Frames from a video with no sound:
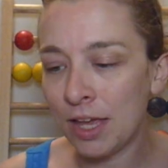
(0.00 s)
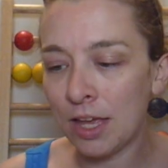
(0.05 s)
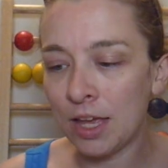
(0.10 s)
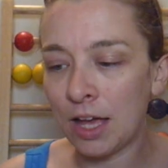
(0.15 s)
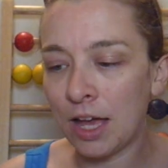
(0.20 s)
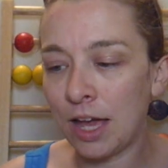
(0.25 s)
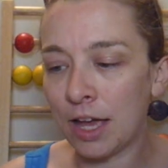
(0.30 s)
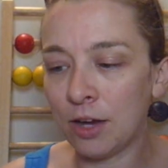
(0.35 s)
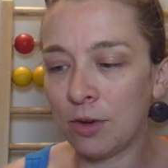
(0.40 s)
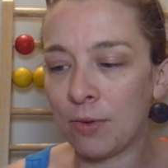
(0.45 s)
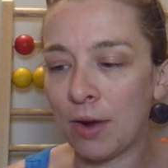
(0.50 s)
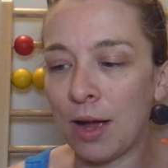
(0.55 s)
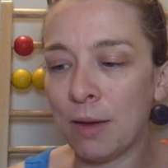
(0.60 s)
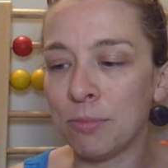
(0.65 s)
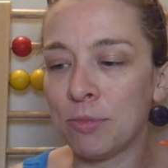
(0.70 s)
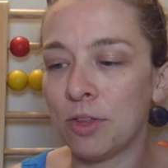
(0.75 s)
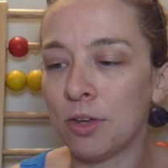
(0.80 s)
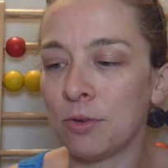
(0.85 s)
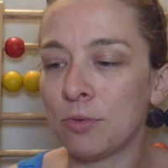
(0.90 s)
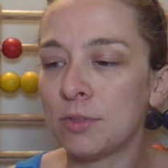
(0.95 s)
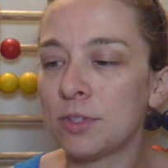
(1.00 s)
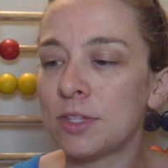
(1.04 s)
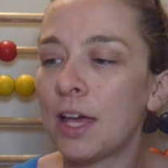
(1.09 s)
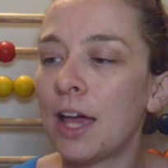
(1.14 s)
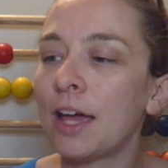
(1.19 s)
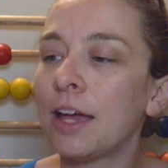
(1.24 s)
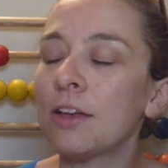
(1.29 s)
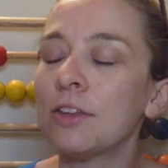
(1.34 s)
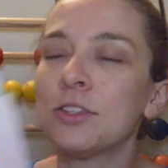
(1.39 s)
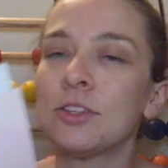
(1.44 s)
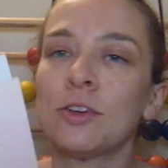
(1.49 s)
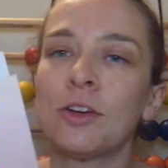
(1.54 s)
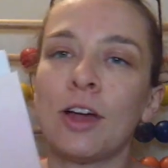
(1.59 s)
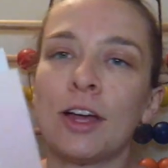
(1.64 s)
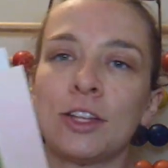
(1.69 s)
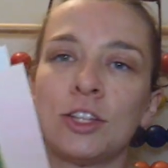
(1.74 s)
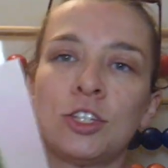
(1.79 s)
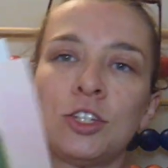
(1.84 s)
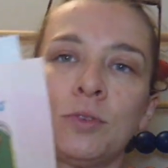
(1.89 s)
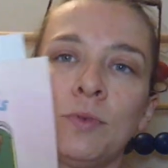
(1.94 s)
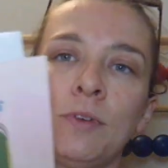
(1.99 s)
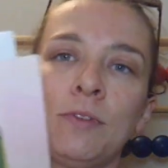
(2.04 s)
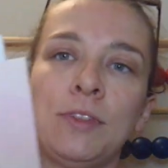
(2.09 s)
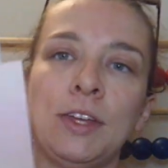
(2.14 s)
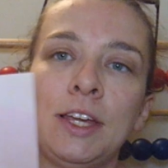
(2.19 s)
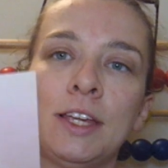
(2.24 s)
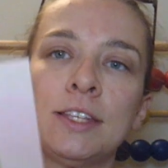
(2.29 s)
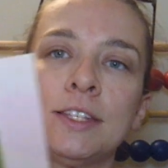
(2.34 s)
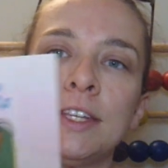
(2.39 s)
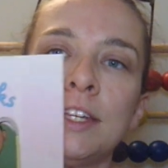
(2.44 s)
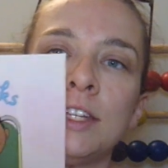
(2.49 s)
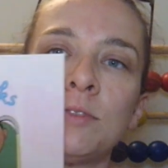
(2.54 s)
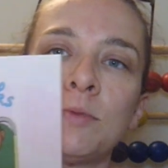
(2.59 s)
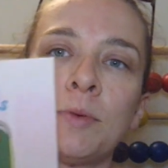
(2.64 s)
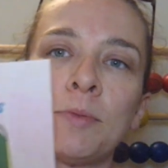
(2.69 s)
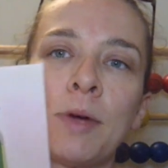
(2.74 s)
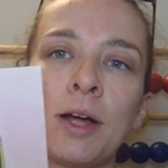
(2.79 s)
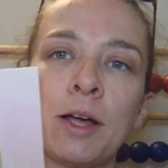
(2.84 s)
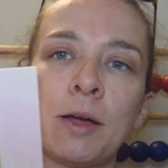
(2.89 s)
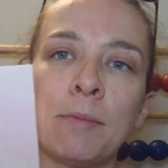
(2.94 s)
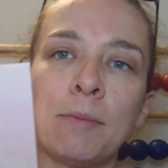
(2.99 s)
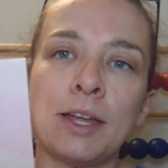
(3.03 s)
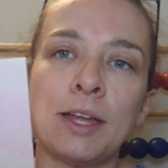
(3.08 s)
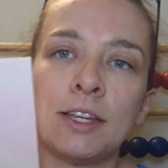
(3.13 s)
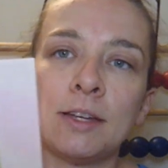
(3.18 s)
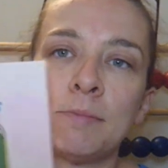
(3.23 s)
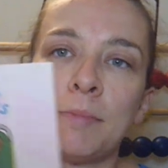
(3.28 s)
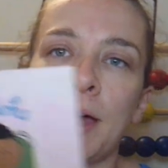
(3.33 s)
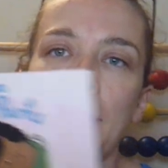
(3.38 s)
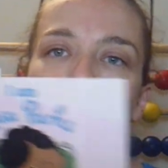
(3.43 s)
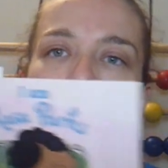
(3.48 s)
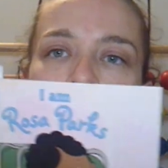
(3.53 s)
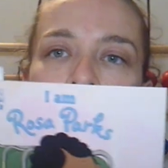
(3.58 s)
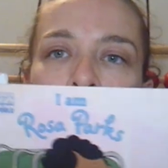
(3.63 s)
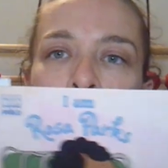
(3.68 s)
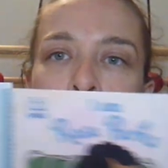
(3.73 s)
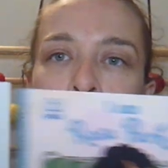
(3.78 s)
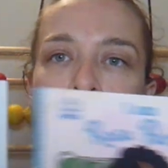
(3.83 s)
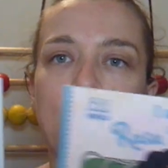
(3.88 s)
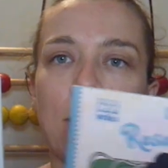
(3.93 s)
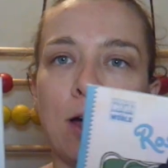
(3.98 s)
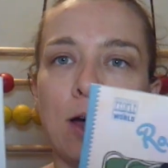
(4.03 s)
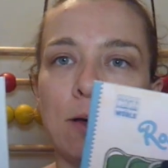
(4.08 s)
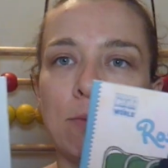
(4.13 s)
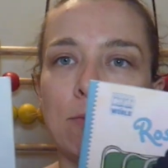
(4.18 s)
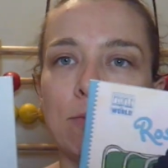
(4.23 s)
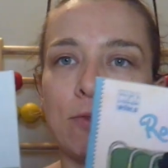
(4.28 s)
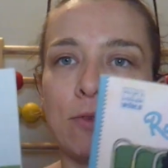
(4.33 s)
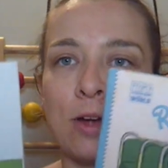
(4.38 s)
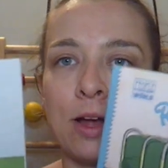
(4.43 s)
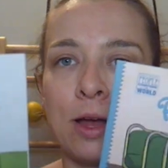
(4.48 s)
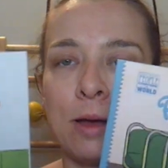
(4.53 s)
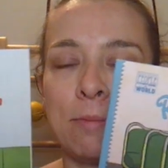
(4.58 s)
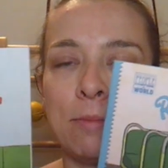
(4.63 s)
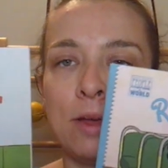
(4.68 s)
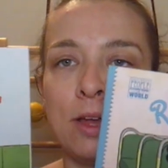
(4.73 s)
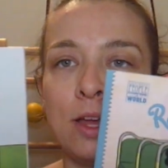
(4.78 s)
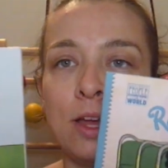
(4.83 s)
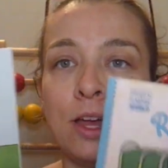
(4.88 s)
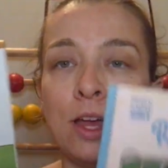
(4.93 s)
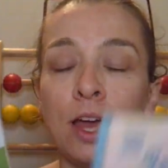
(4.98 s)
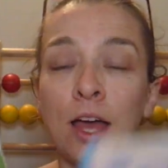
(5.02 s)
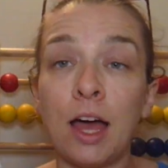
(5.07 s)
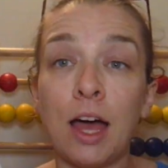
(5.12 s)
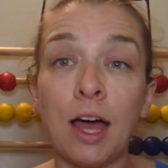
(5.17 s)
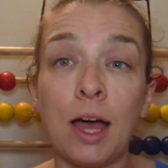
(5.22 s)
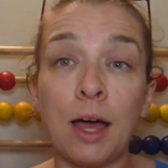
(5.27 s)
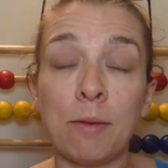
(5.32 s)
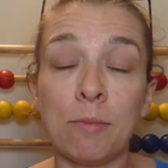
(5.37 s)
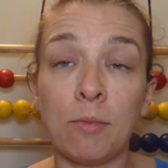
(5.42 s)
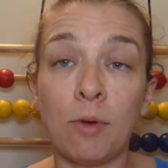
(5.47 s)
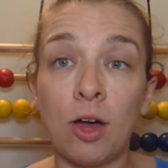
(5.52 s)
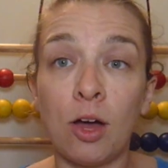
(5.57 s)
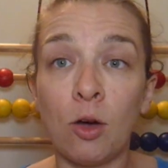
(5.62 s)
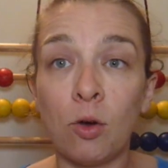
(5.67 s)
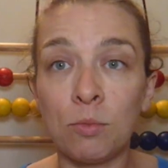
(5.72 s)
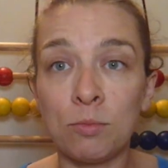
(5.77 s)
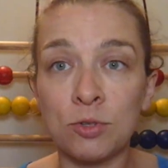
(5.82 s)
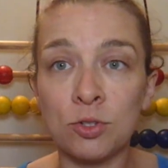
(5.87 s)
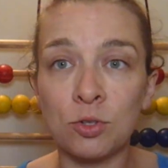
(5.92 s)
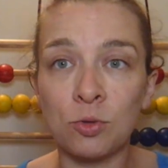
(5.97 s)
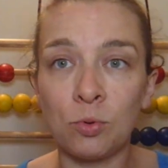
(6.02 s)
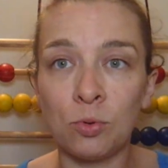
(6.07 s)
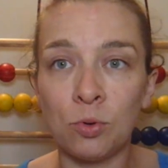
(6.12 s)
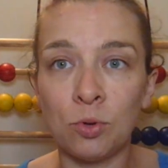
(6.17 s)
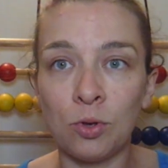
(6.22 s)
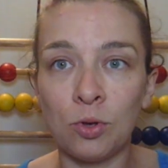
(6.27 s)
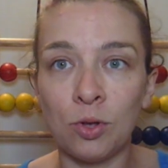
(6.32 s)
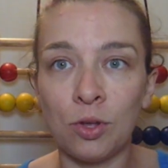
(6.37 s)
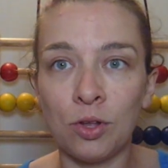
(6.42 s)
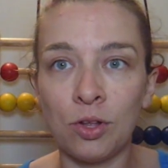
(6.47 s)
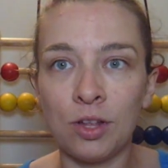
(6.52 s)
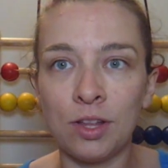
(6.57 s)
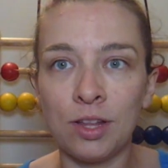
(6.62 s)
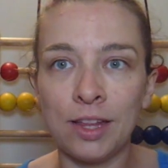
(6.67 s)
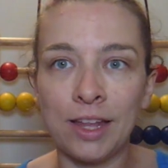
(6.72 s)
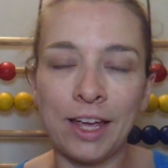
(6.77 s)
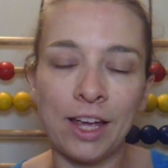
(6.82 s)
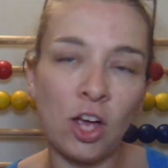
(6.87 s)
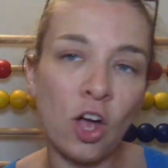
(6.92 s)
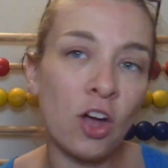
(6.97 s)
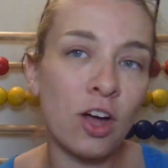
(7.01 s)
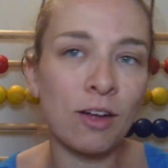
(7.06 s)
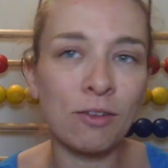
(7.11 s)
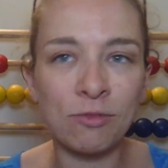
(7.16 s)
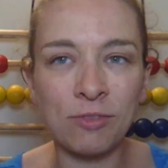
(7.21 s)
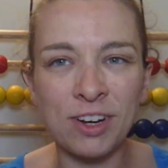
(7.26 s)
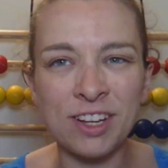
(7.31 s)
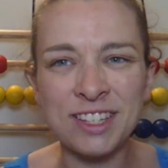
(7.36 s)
I grabbed those. I also got 2 of these. These were recommended by a mom from a homeschool conference,